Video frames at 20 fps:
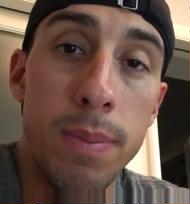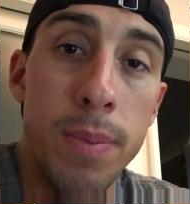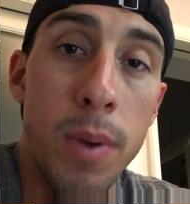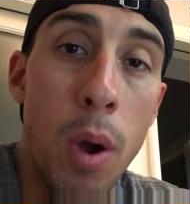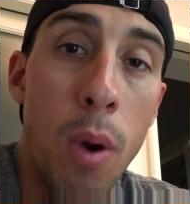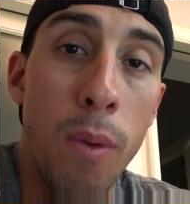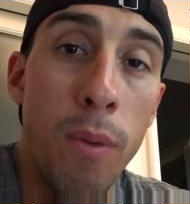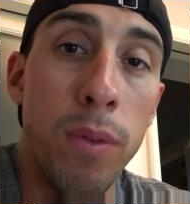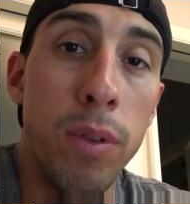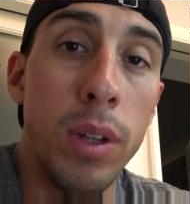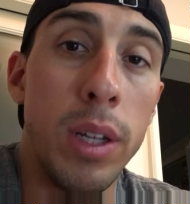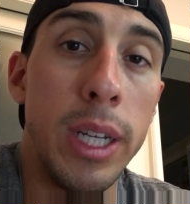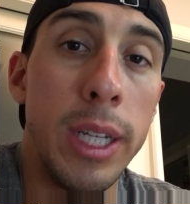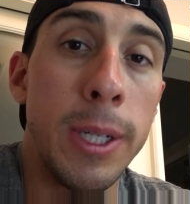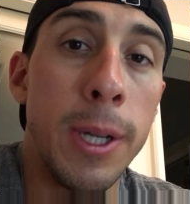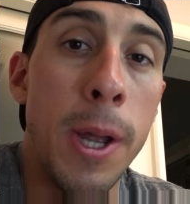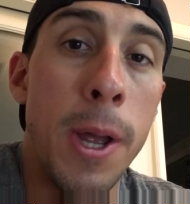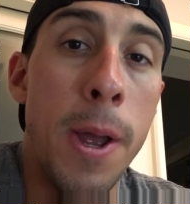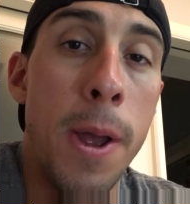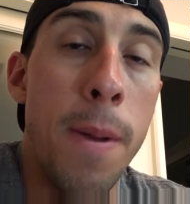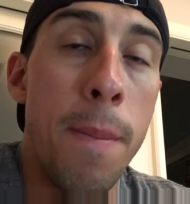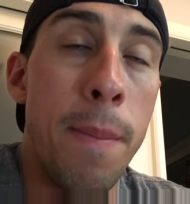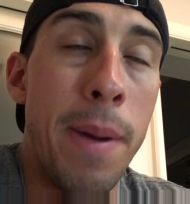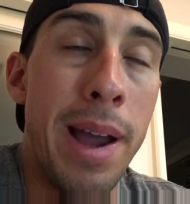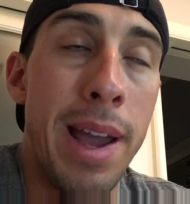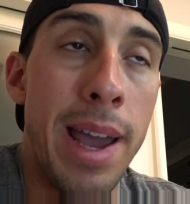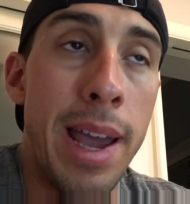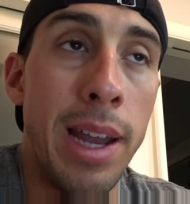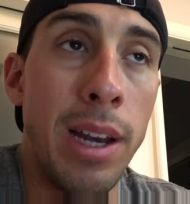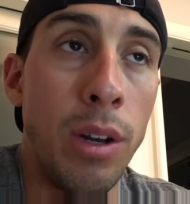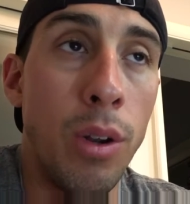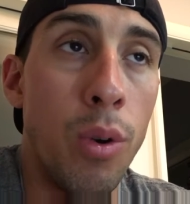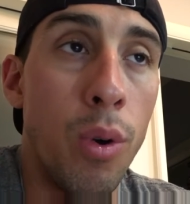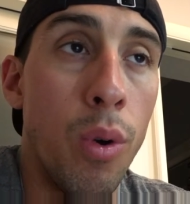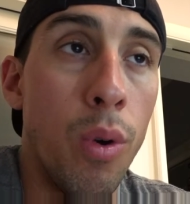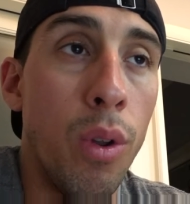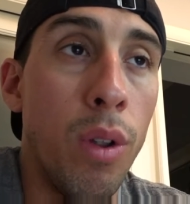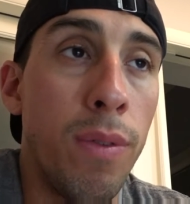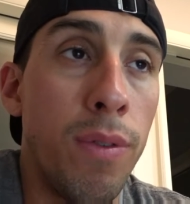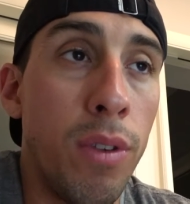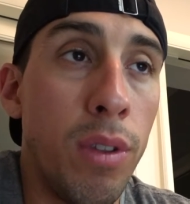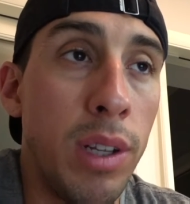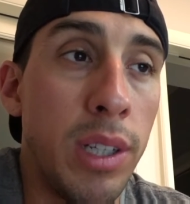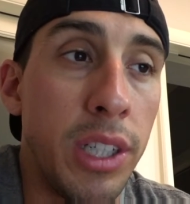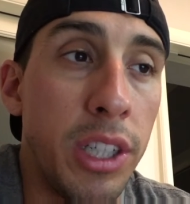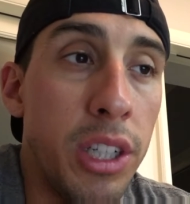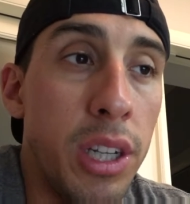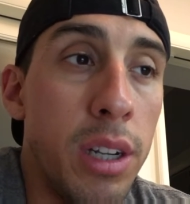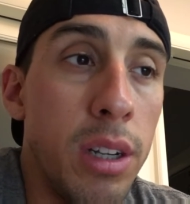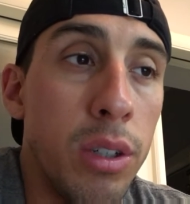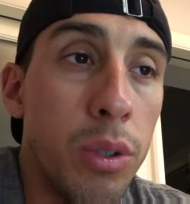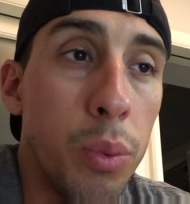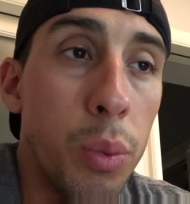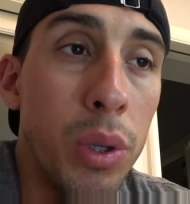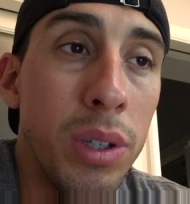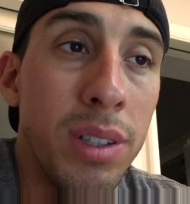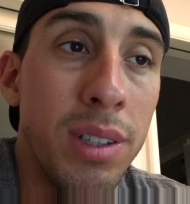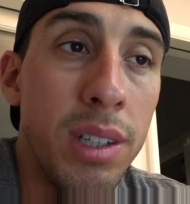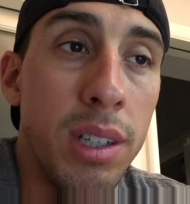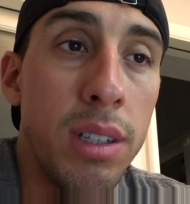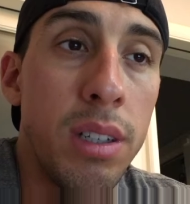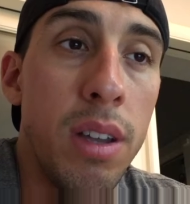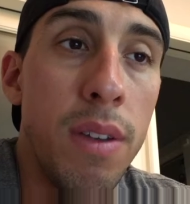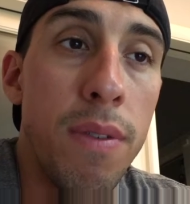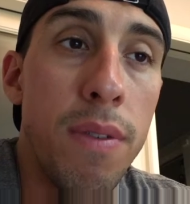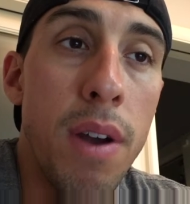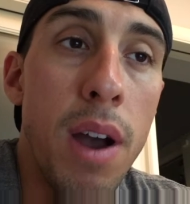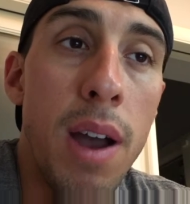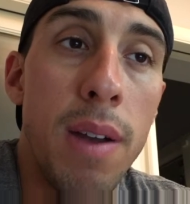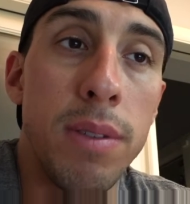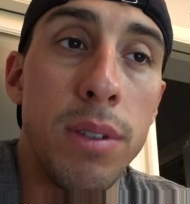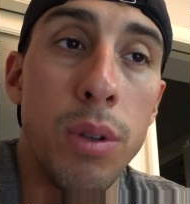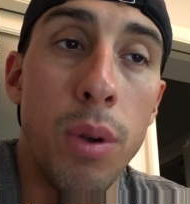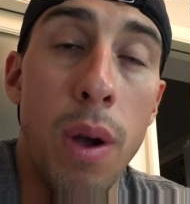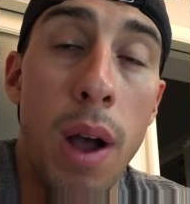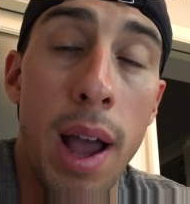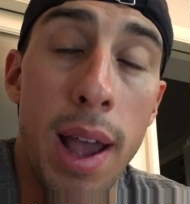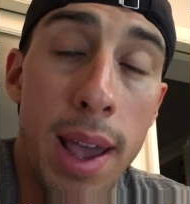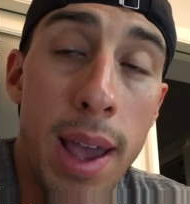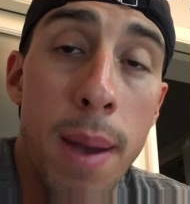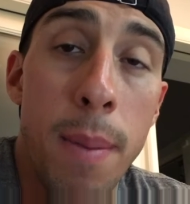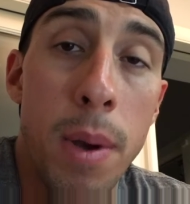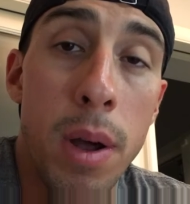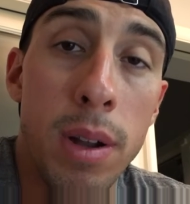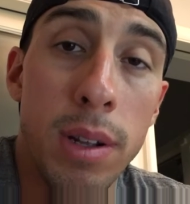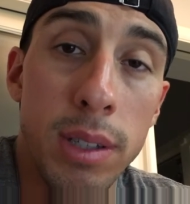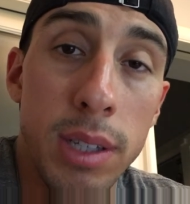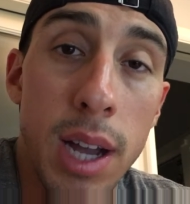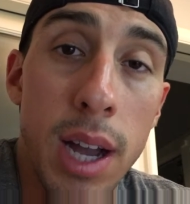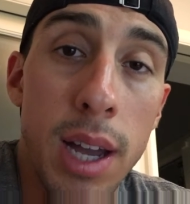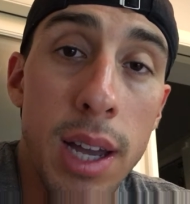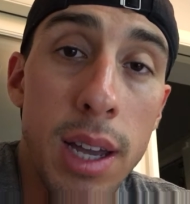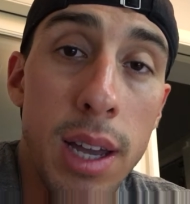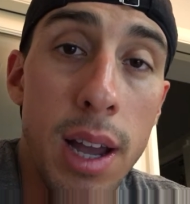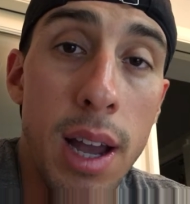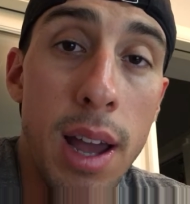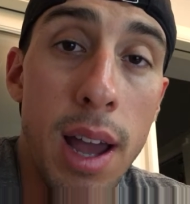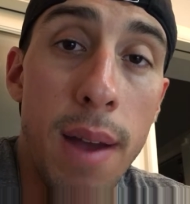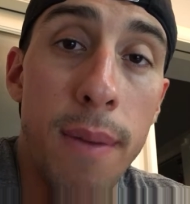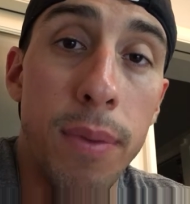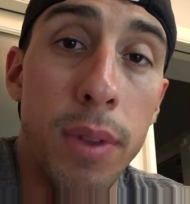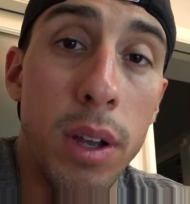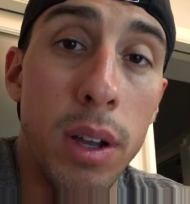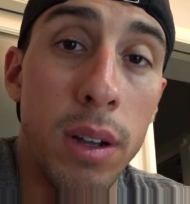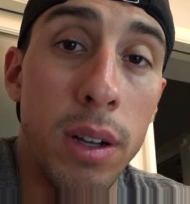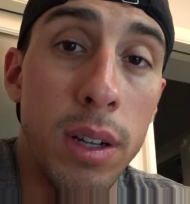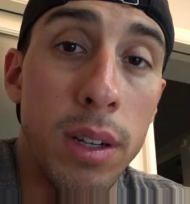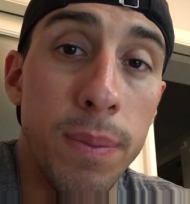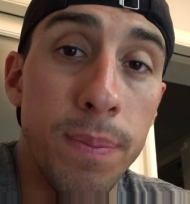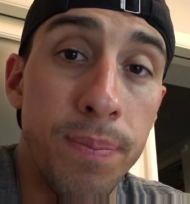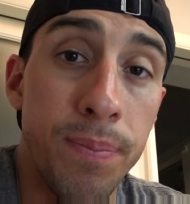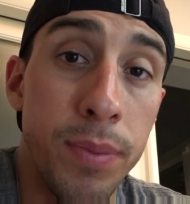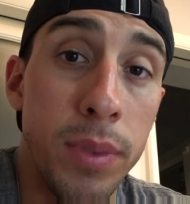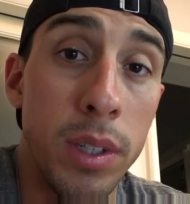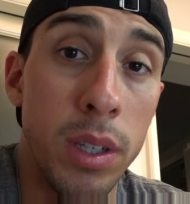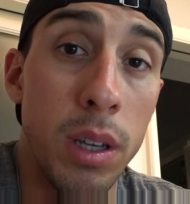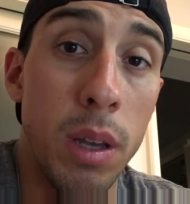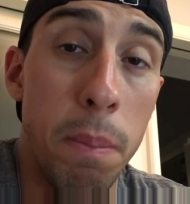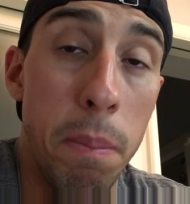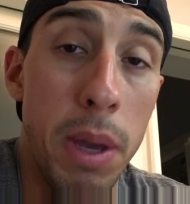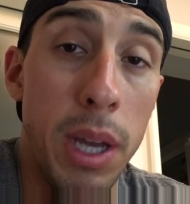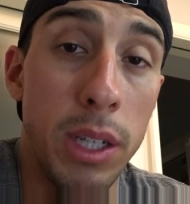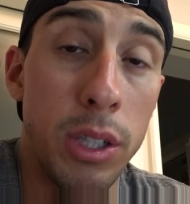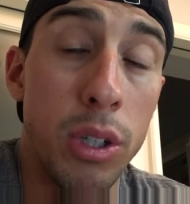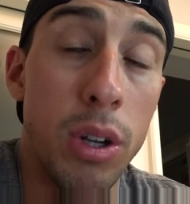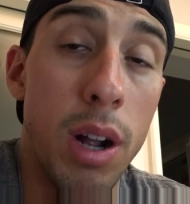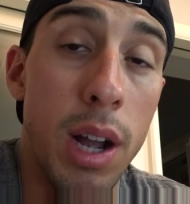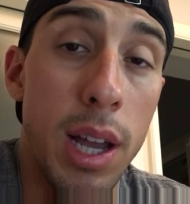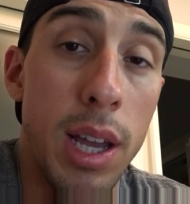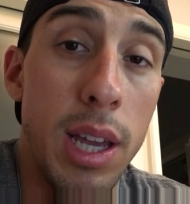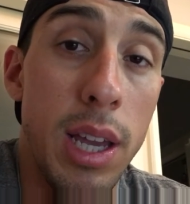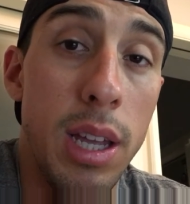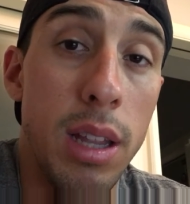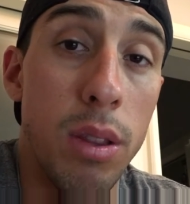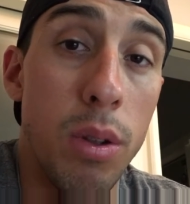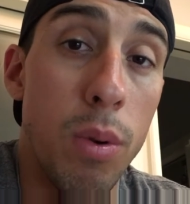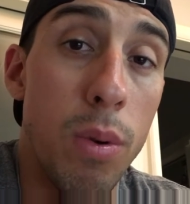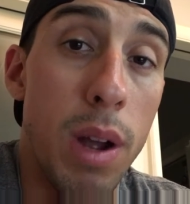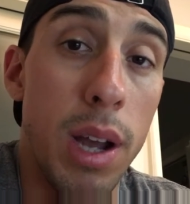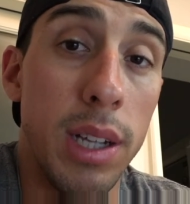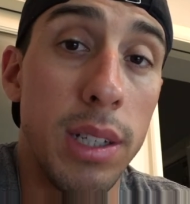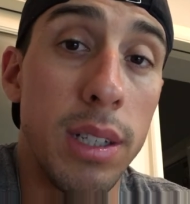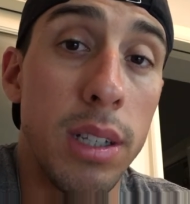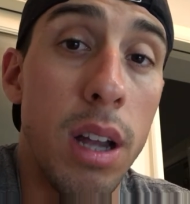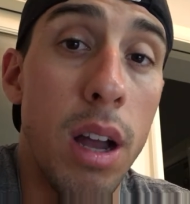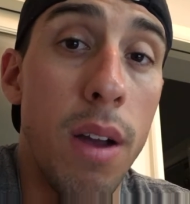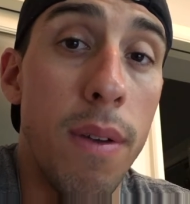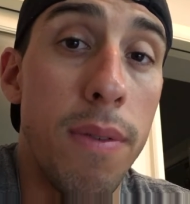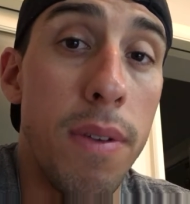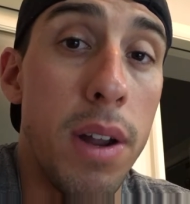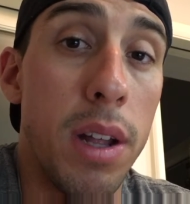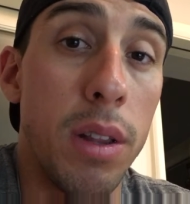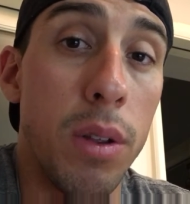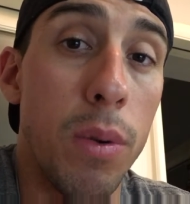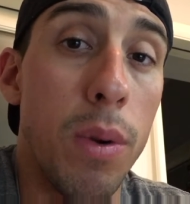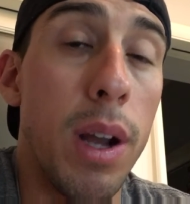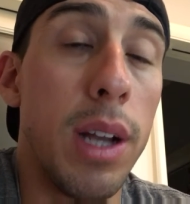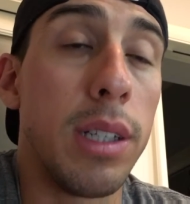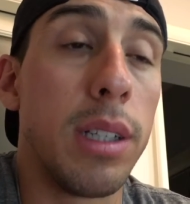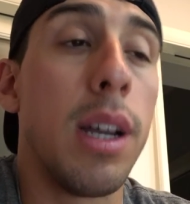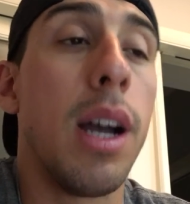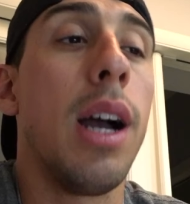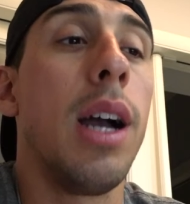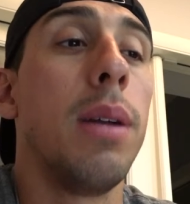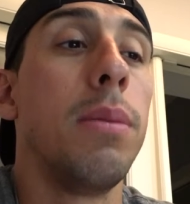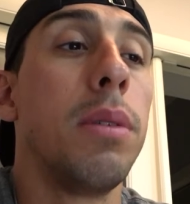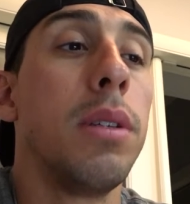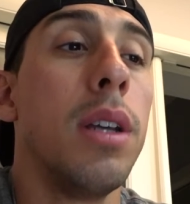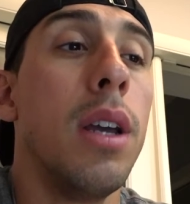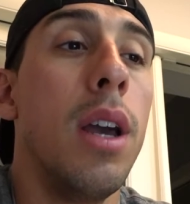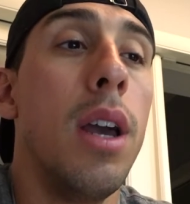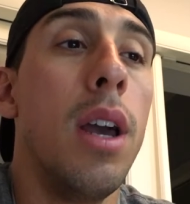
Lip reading: Hopefully my end goal for this year is 165. So I am on a diet. I have to make sure I eat the right stuff and at the right times,